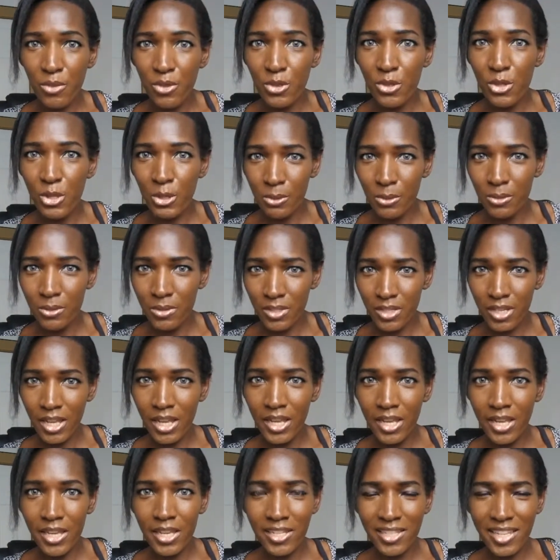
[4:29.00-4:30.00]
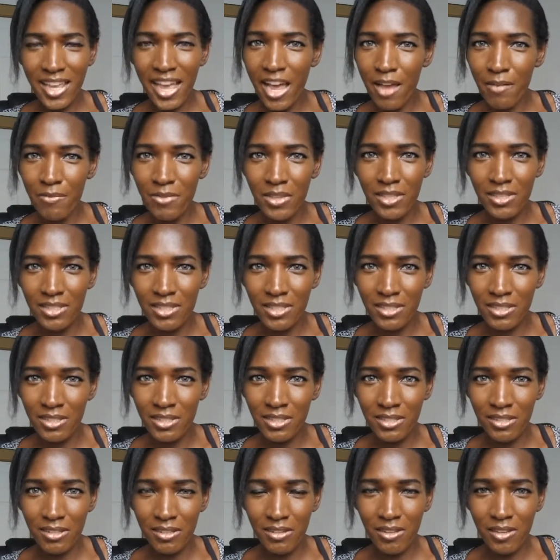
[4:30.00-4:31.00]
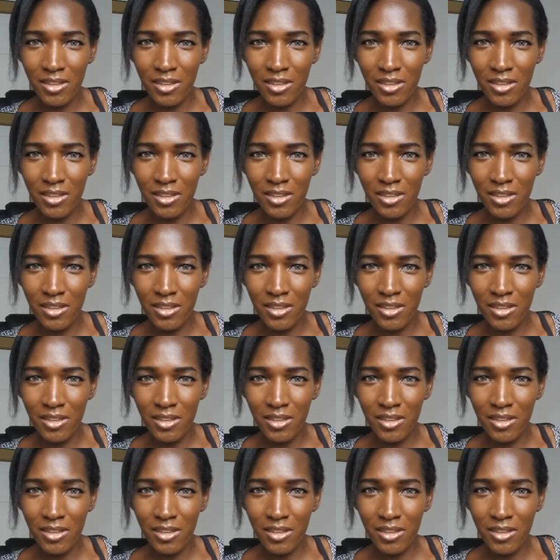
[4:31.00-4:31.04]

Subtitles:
Those guys have this